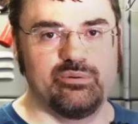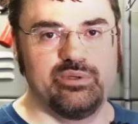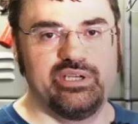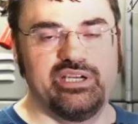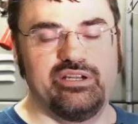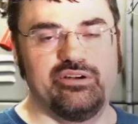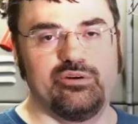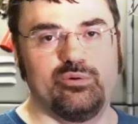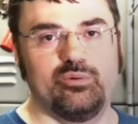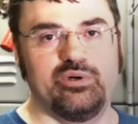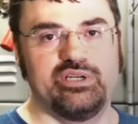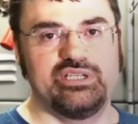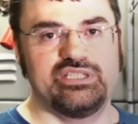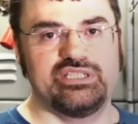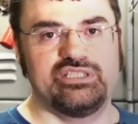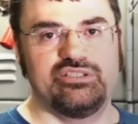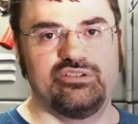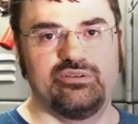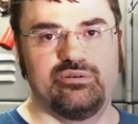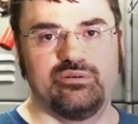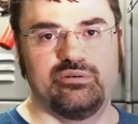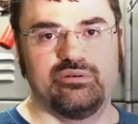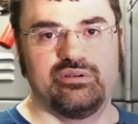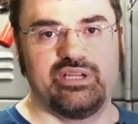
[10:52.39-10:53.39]
we enter what is
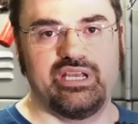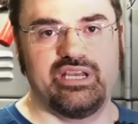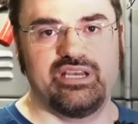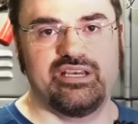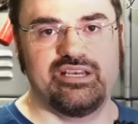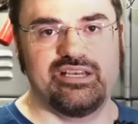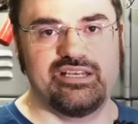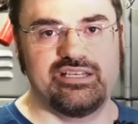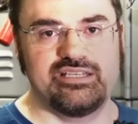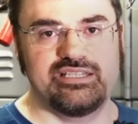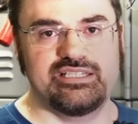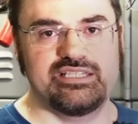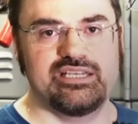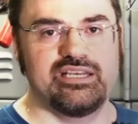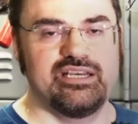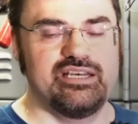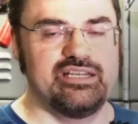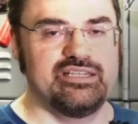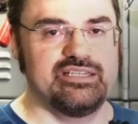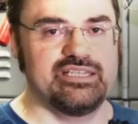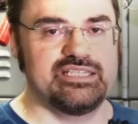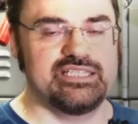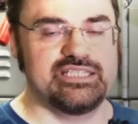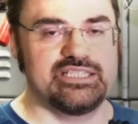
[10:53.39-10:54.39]
known as
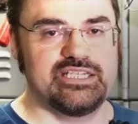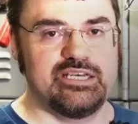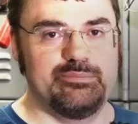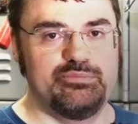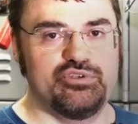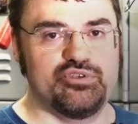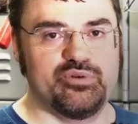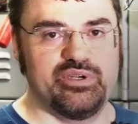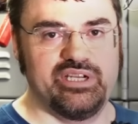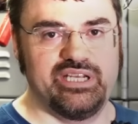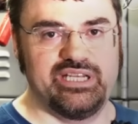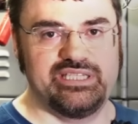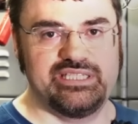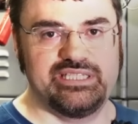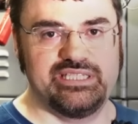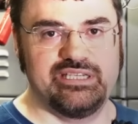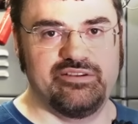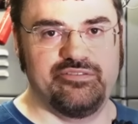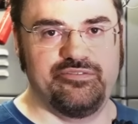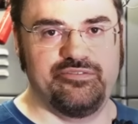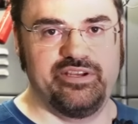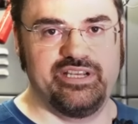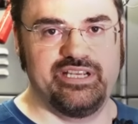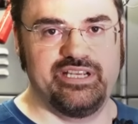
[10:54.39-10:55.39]
the
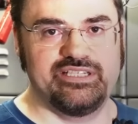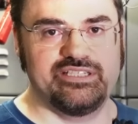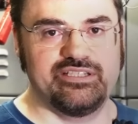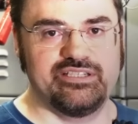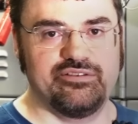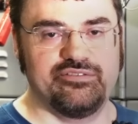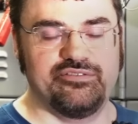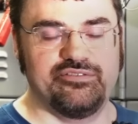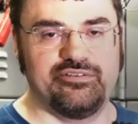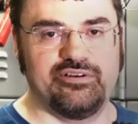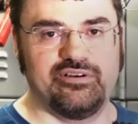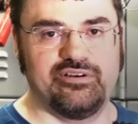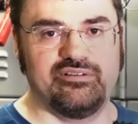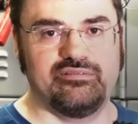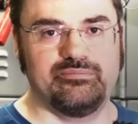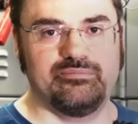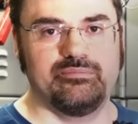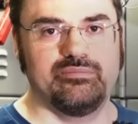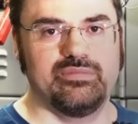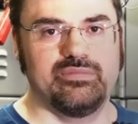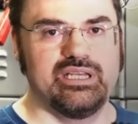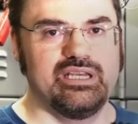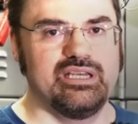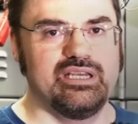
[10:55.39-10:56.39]
subtransient phase of the fault,
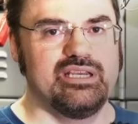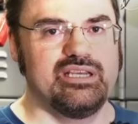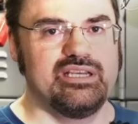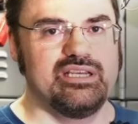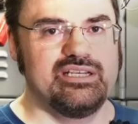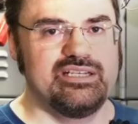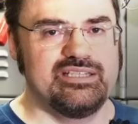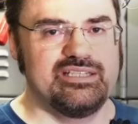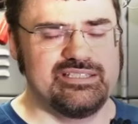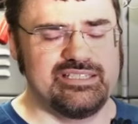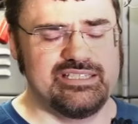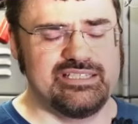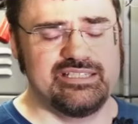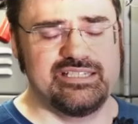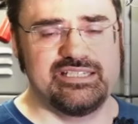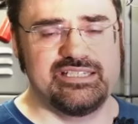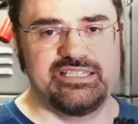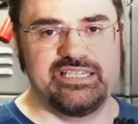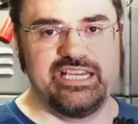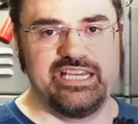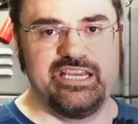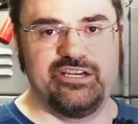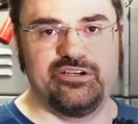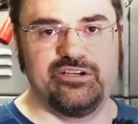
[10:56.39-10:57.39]
Since the
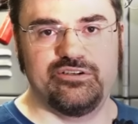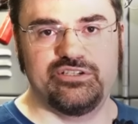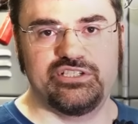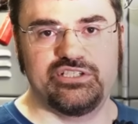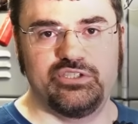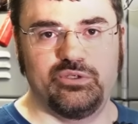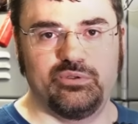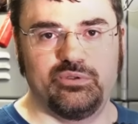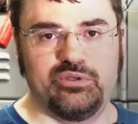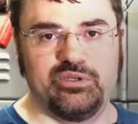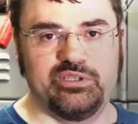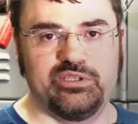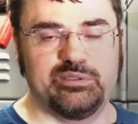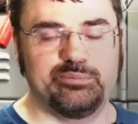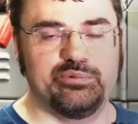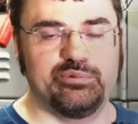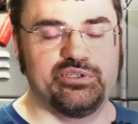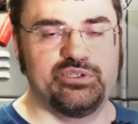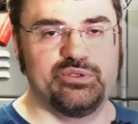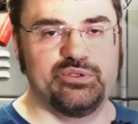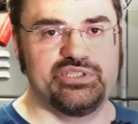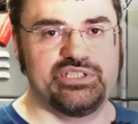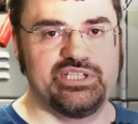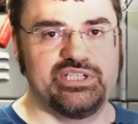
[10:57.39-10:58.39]
stator is no longer
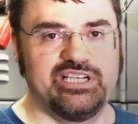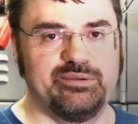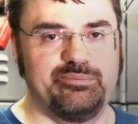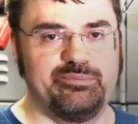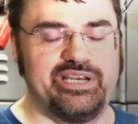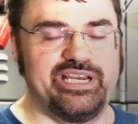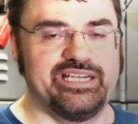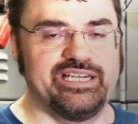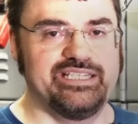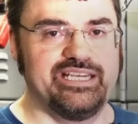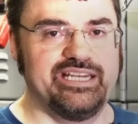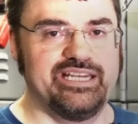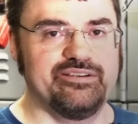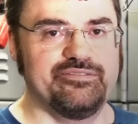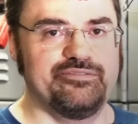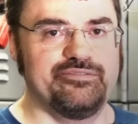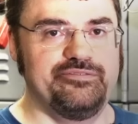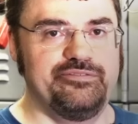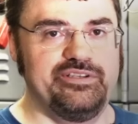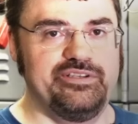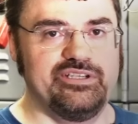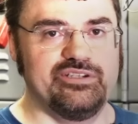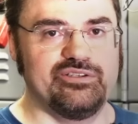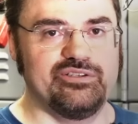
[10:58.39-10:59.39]
producing a magnetic
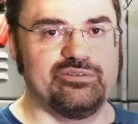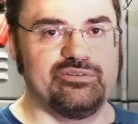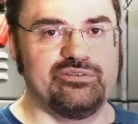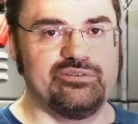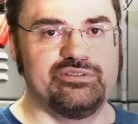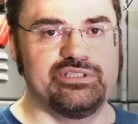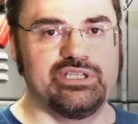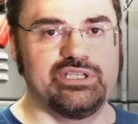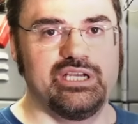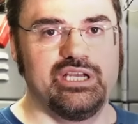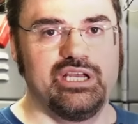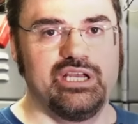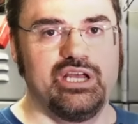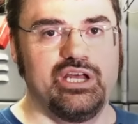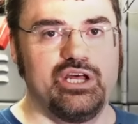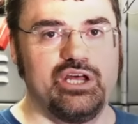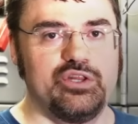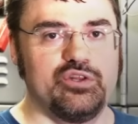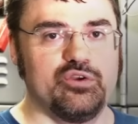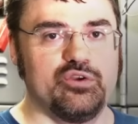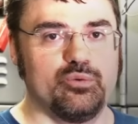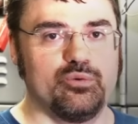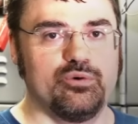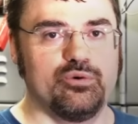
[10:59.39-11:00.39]
field,
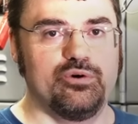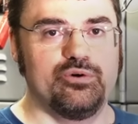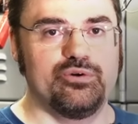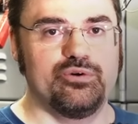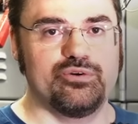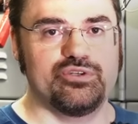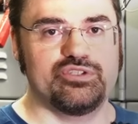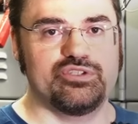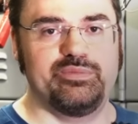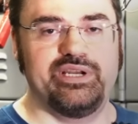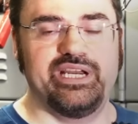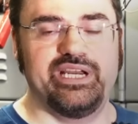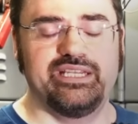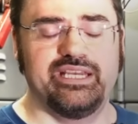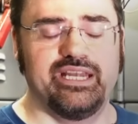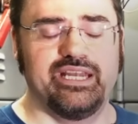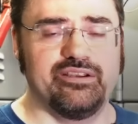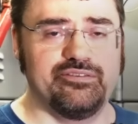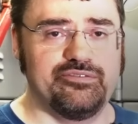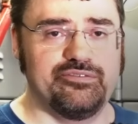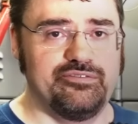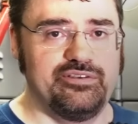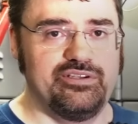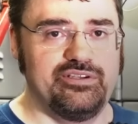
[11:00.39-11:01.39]
the rotor's magnetic
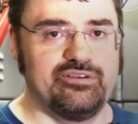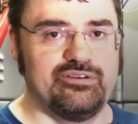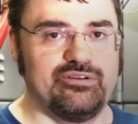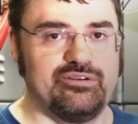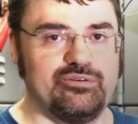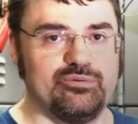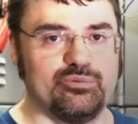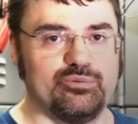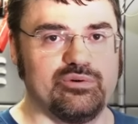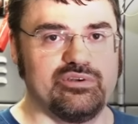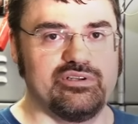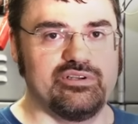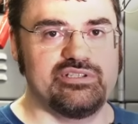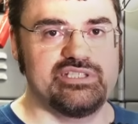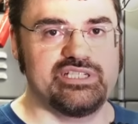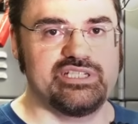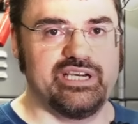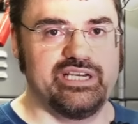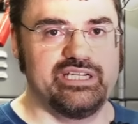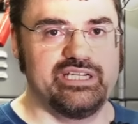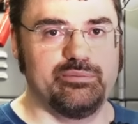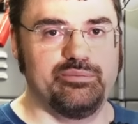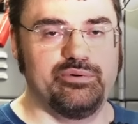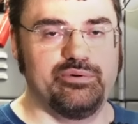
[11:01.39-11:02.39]
field runs
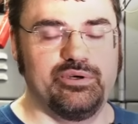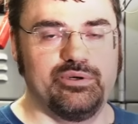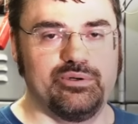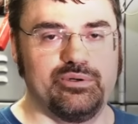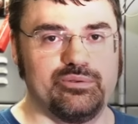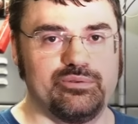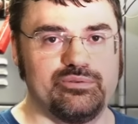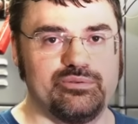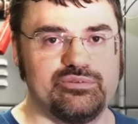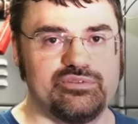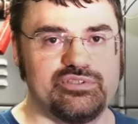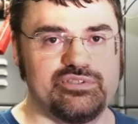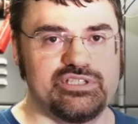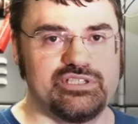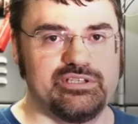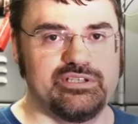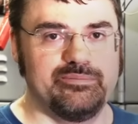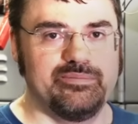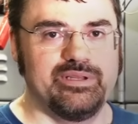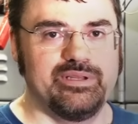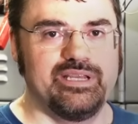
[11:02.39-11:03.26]
unopposed.